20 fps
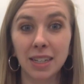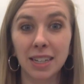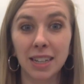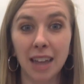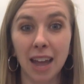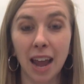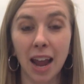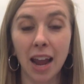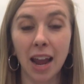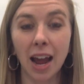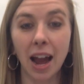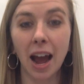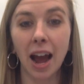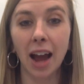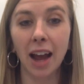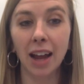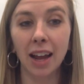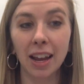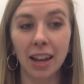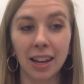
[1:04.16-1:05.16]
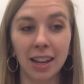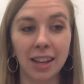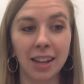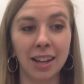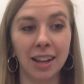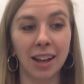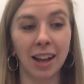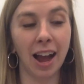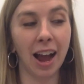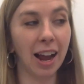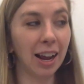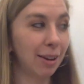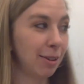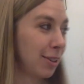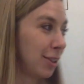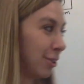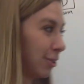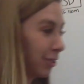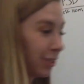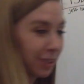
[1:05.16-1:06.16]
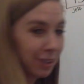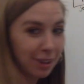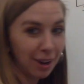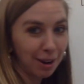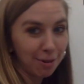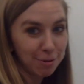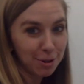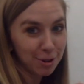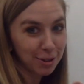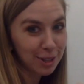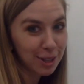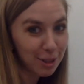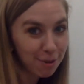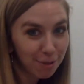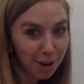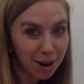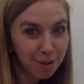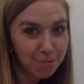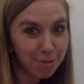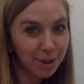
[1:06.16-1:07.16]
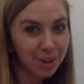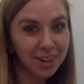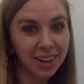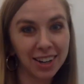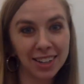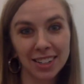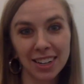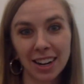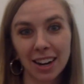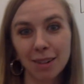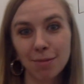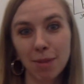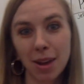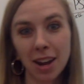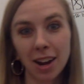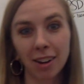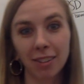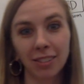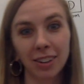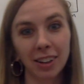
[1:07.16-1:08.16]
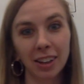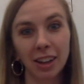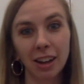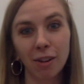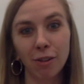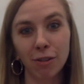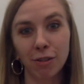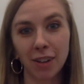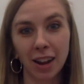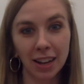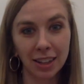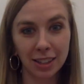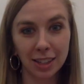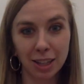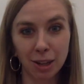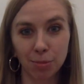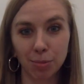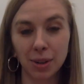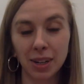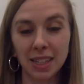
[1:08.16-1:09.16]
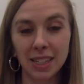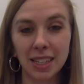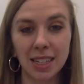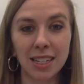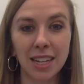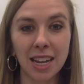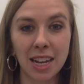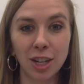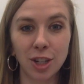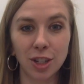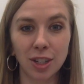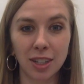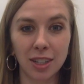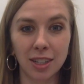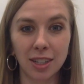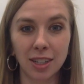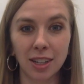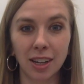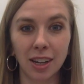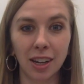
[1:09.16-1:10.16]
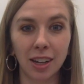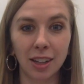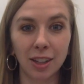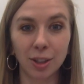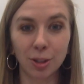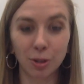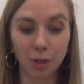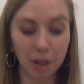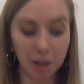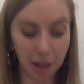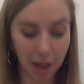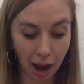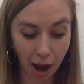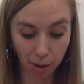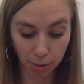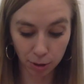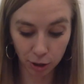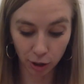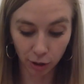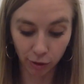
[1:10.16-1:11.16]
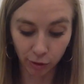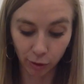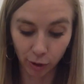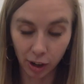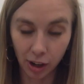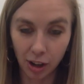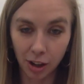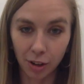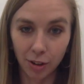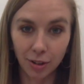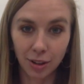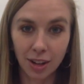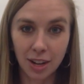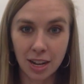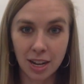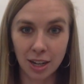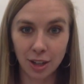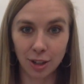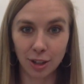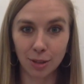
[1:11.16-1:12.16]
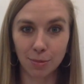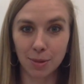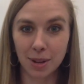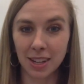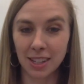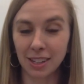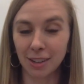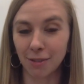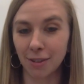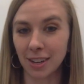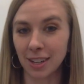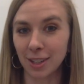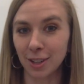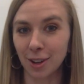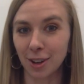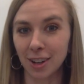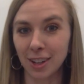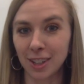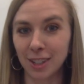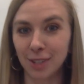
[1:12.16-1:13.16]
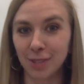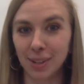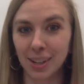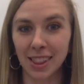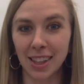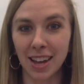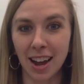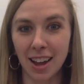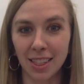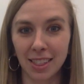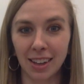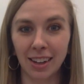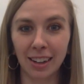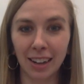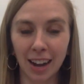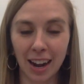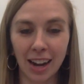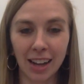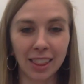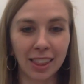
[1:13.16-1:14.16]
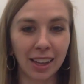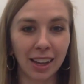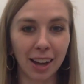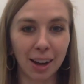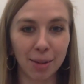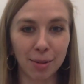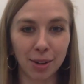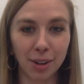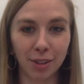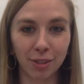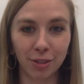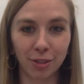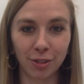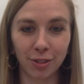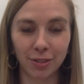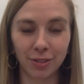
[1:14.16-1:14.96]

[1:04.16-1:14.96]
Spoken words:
today. I am using the whiteboard. I didn't make a really fancy presentation to screen capture for you, just because if I started doing that, then I think I would have